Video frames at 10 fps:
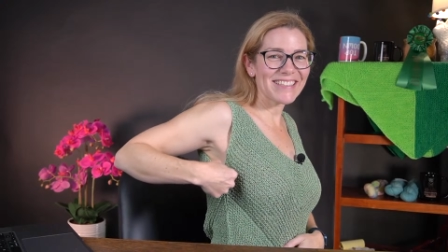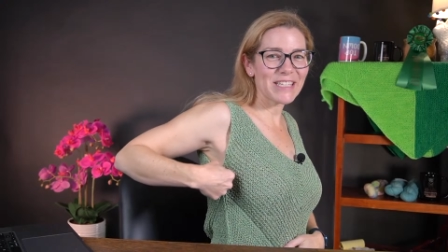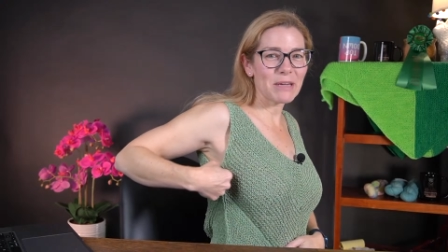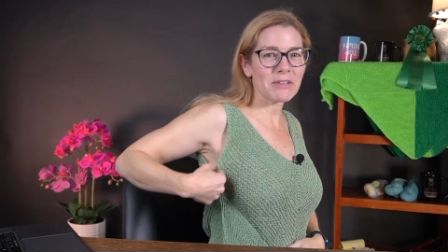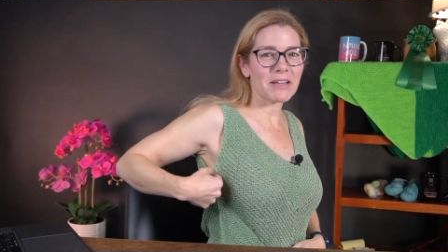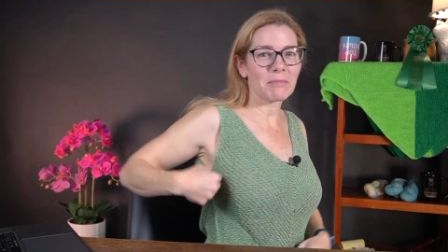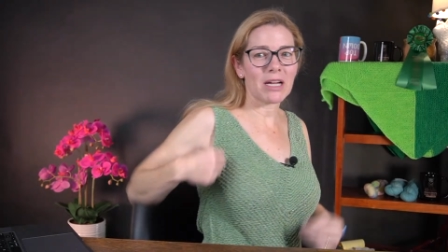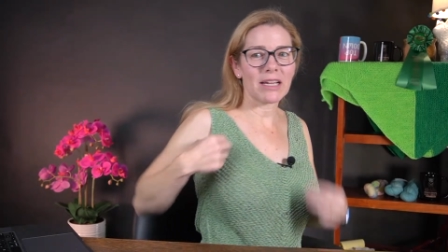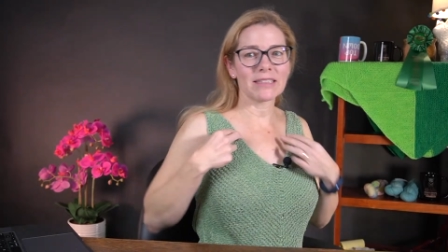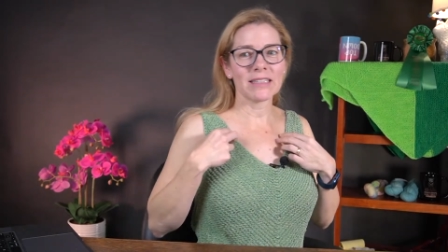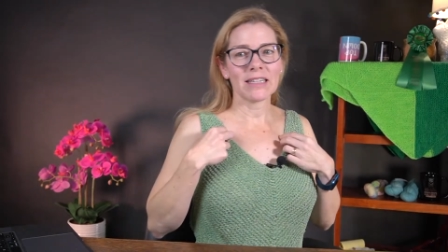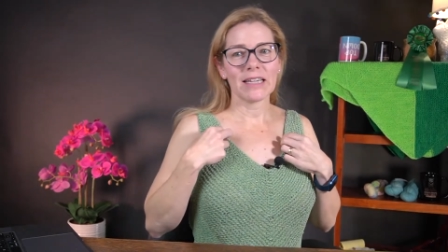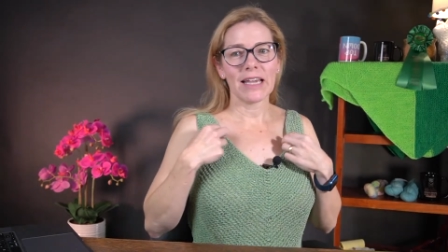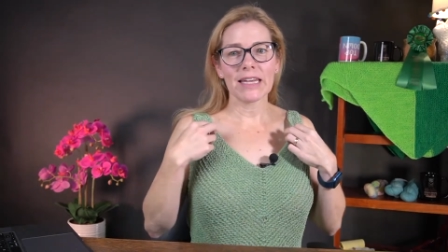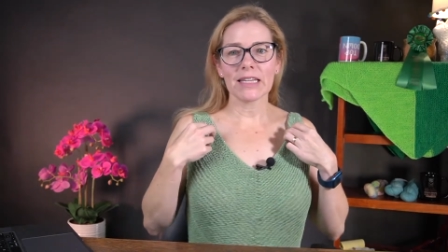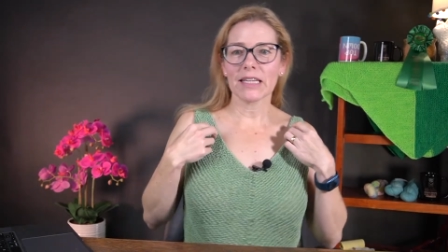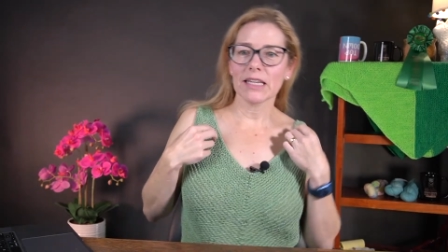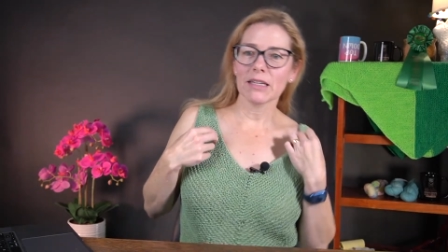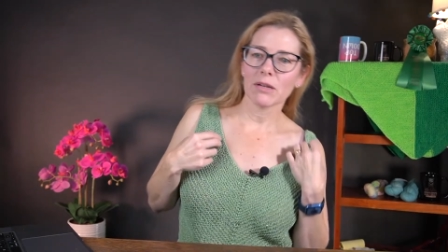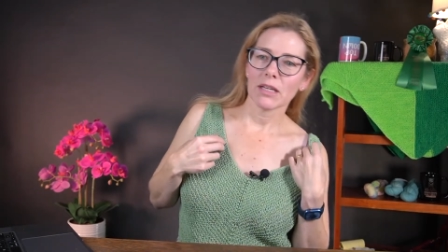seams on mine, and
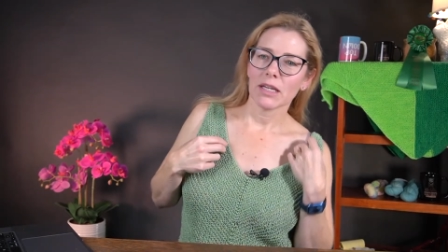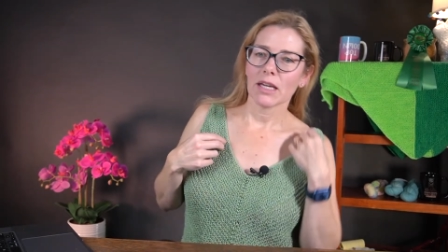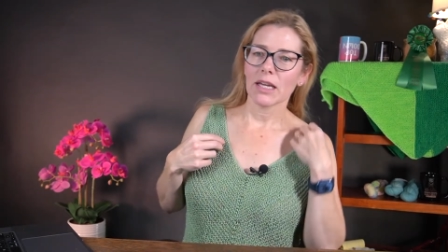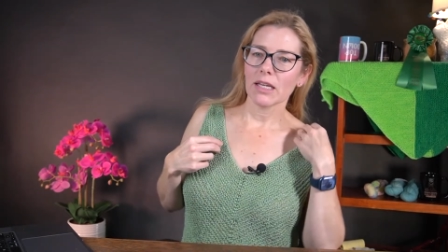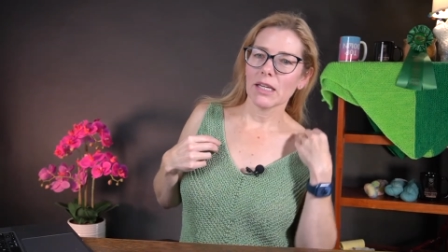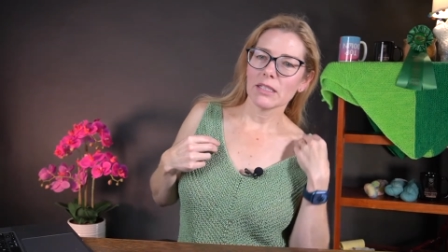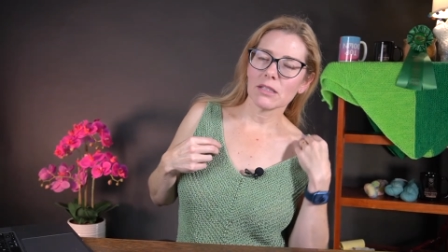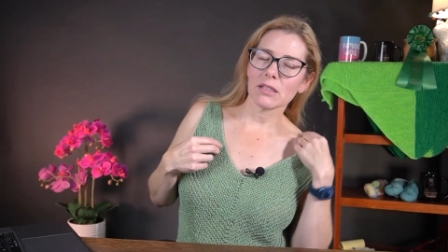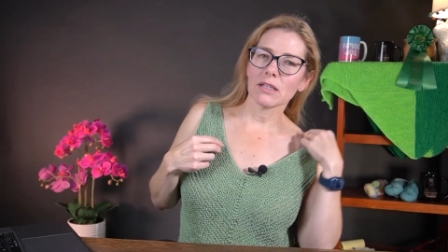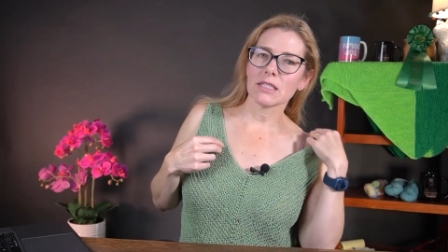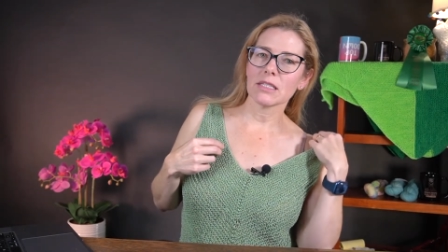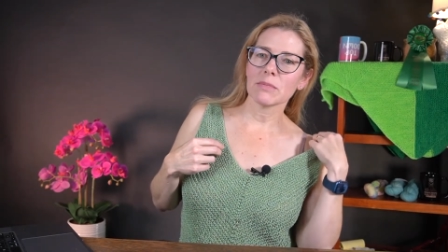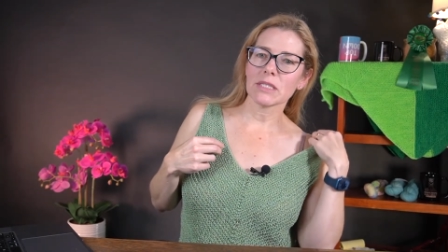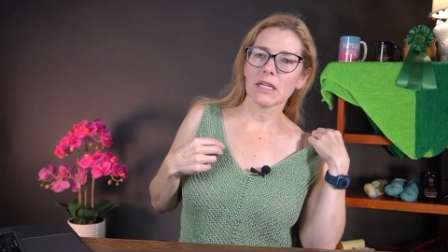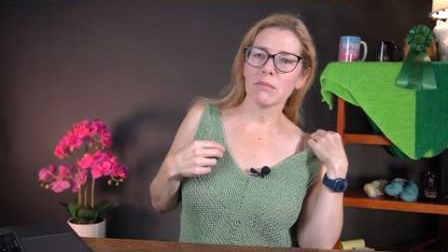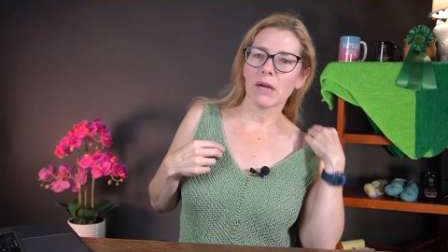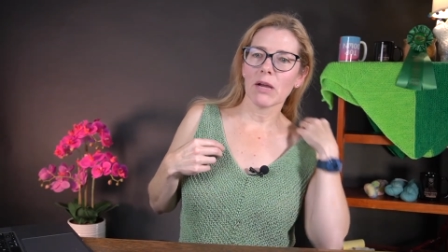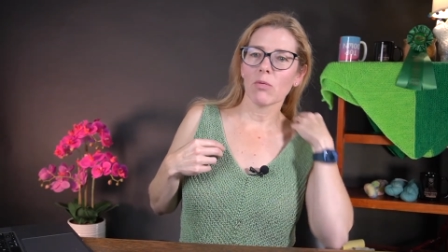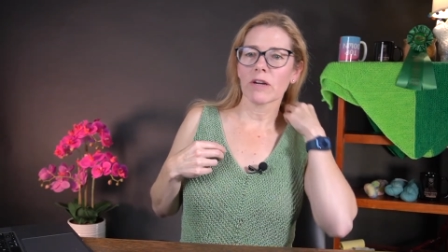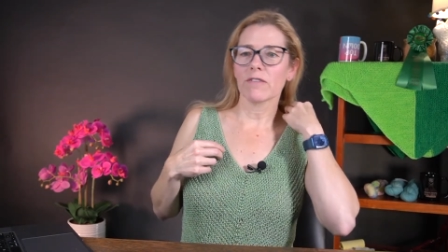it seems like it might
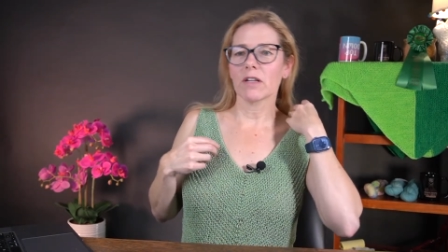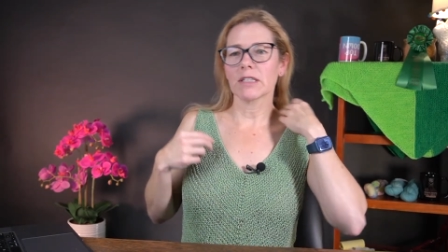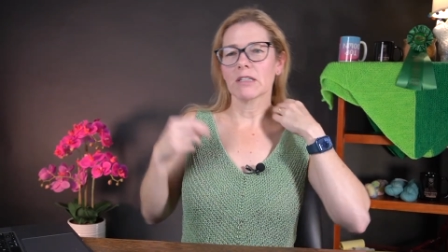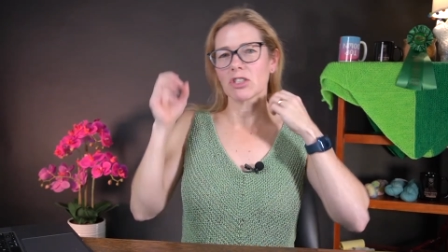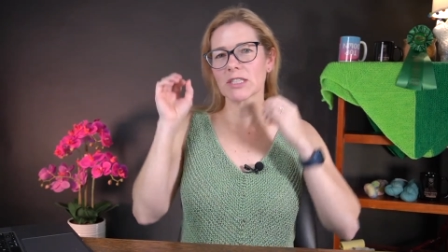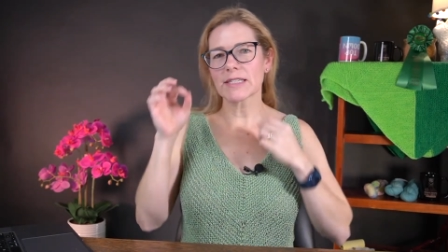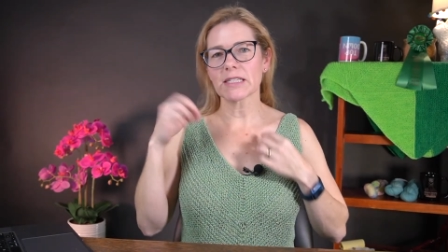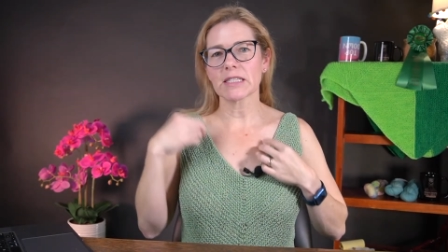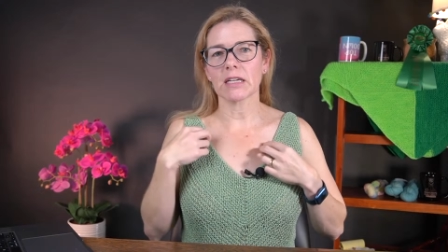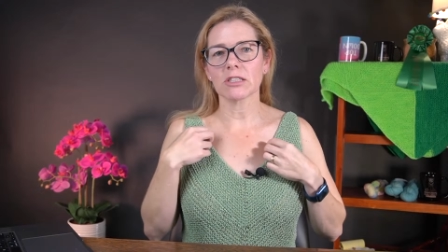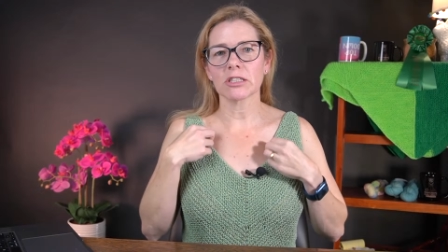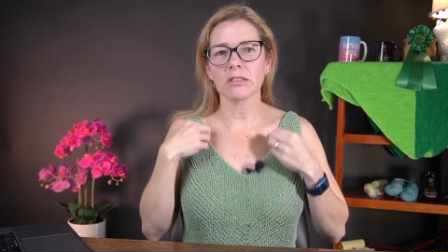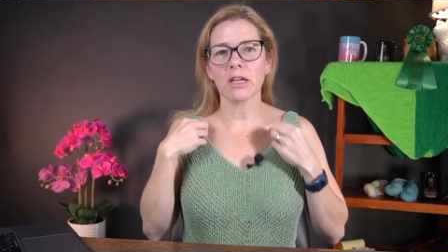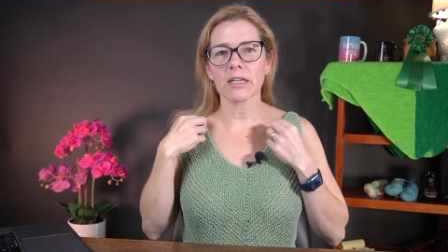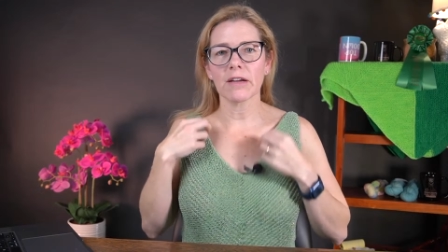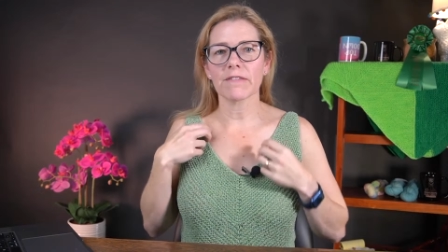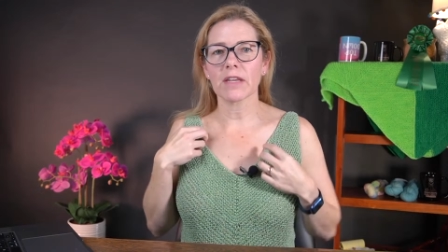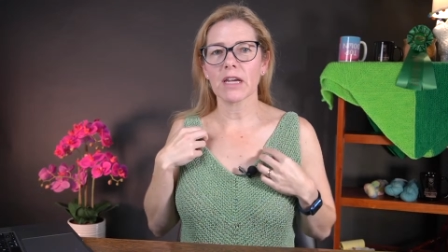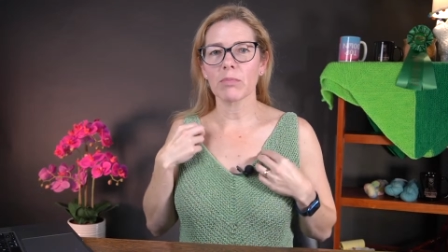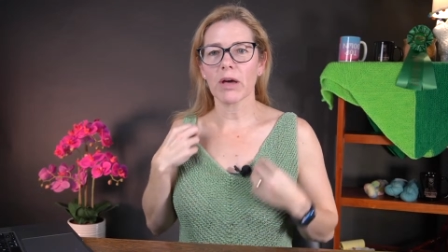want to fall down just a touch, not enough that
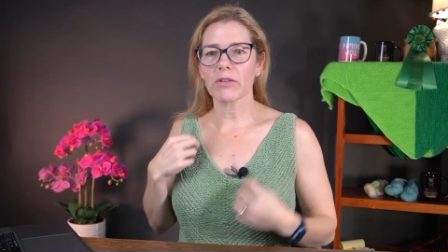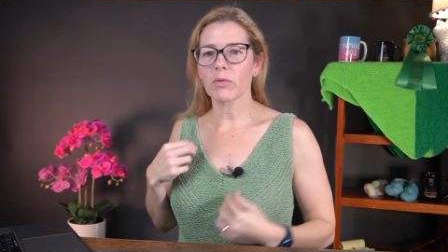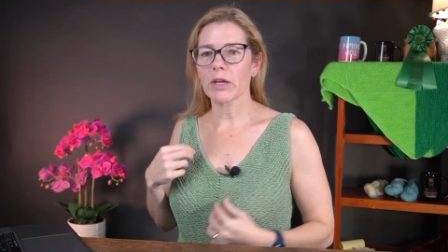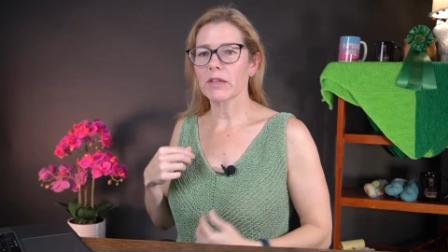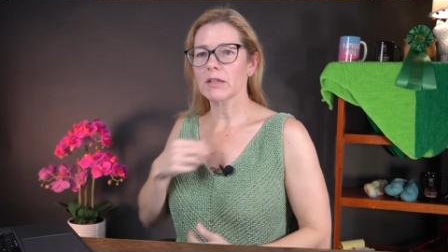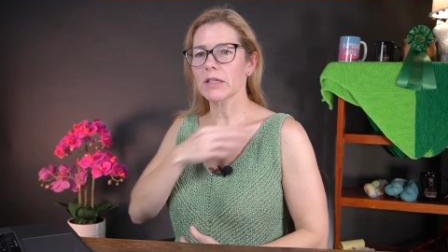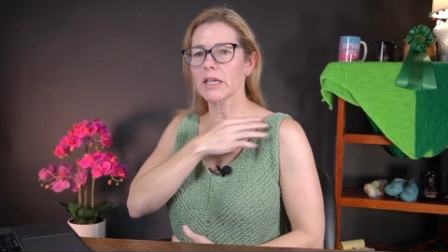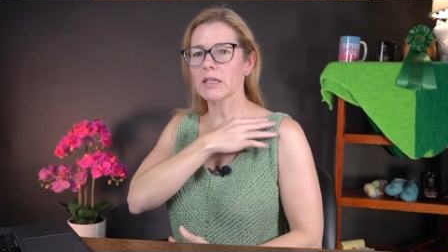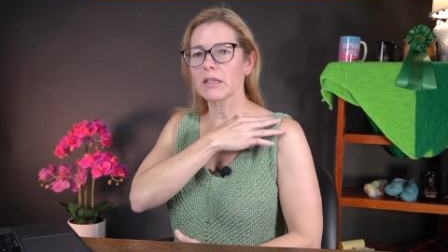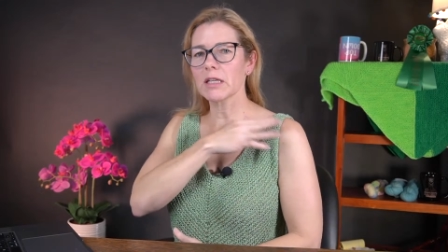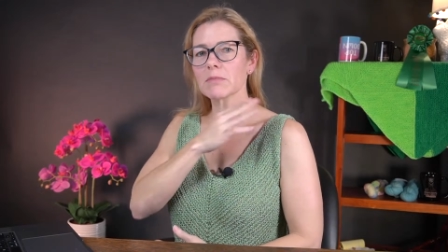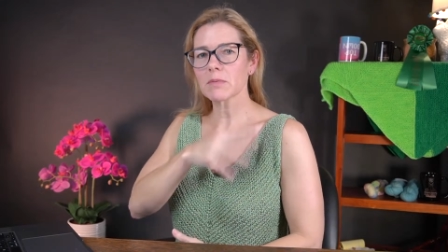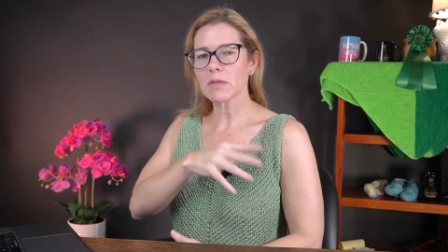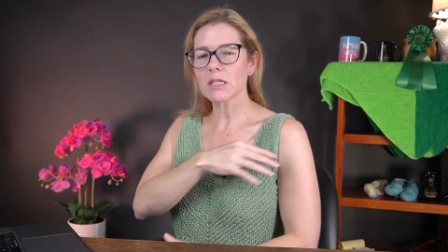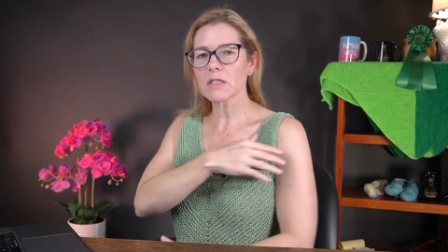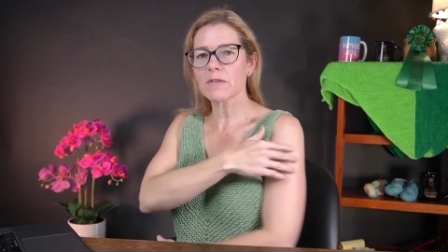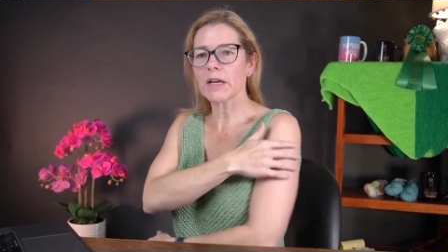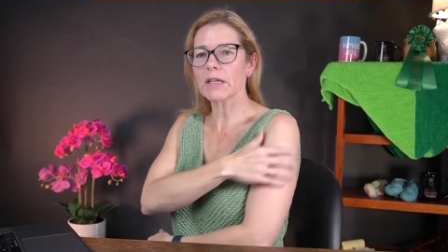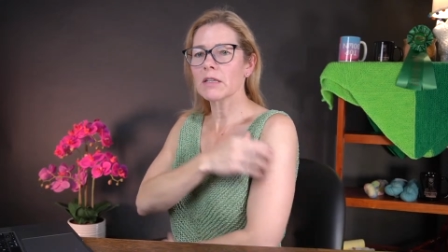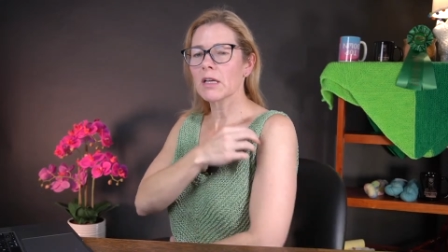I'd bother with it. Like it's
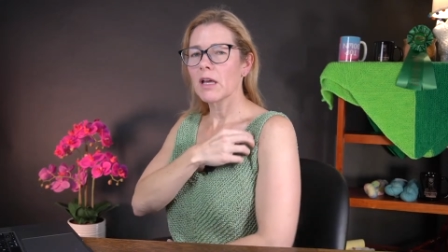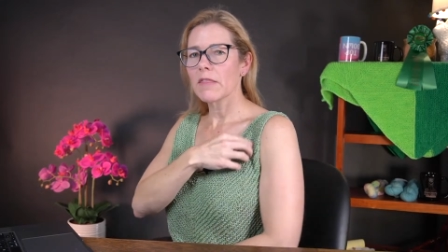fine.